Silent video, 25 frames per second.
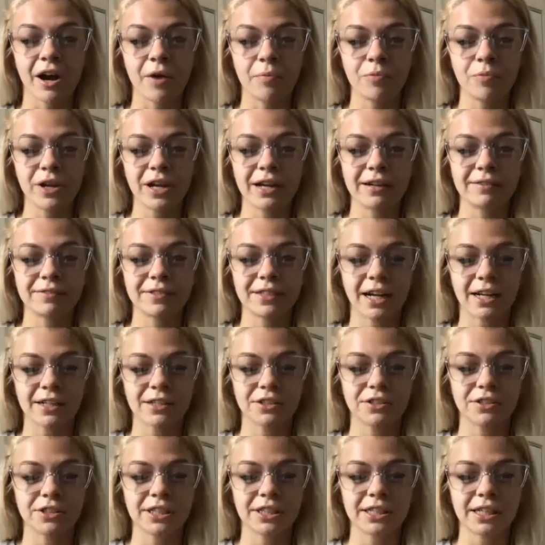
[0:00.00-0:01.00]
We have
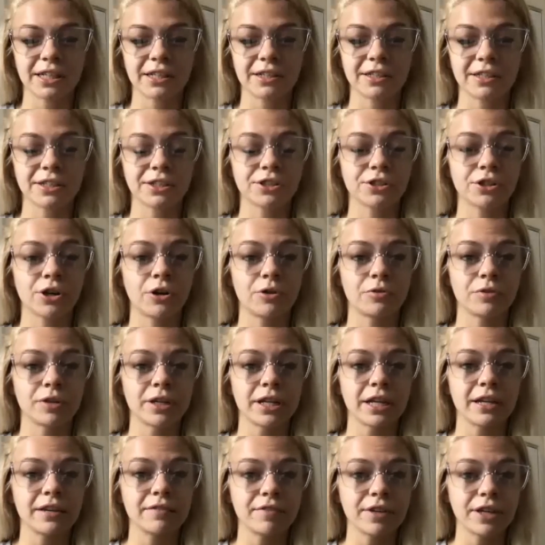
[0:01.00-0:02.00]
Dr. Sarah
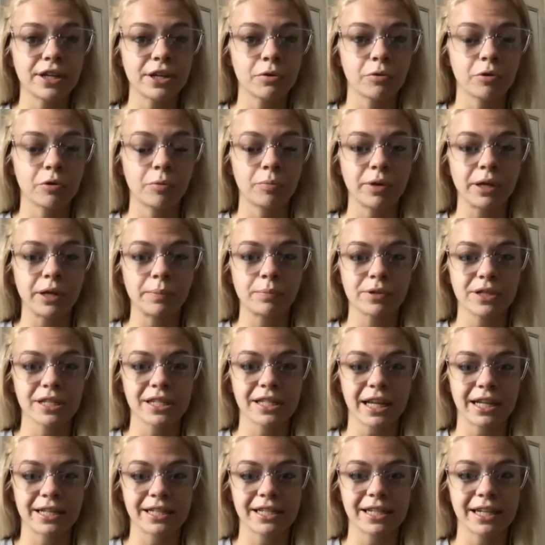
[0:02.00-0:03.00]
Sarcone-Heavey, who will be
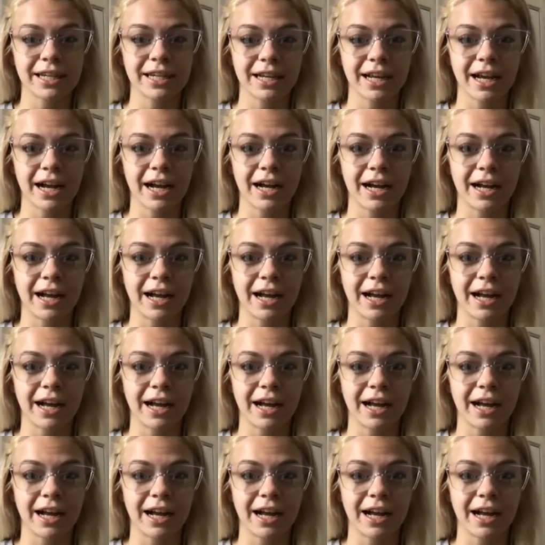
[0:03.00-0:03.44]
presenting